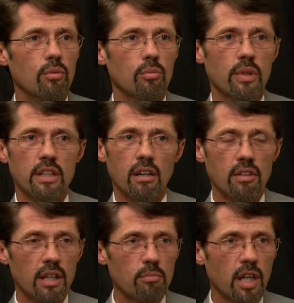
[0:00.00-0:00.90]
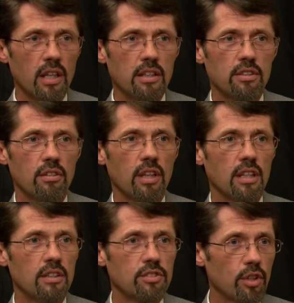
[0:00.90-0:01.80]
We donate money to
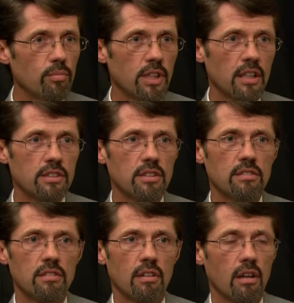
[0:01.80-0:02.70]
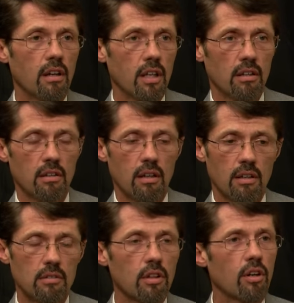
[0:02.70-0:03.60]
the soup kitchens in
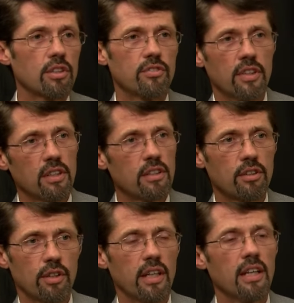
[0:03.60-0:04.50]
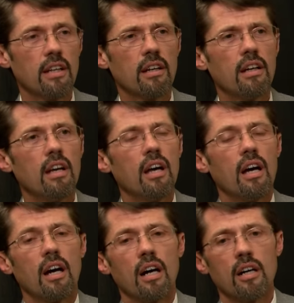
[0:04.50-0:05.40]
Clarksville and Cornelia.
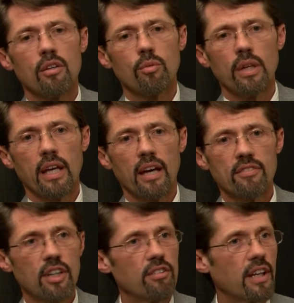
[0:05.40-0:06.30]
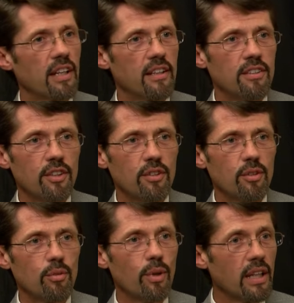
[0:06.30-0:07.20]
We have donated
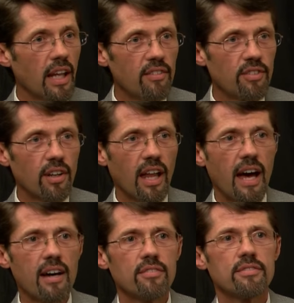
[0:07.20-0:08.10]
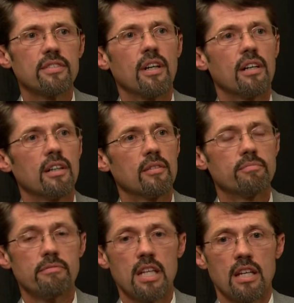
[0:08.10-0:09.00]
to Relay for Life
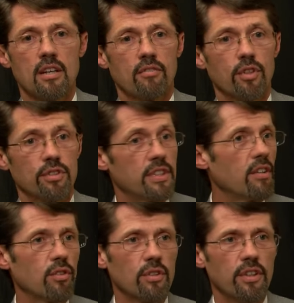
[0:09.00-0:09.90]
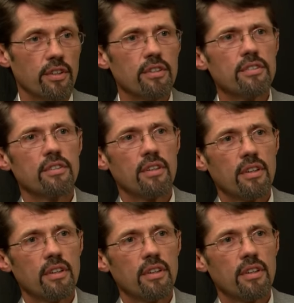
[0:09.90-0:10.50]
for several years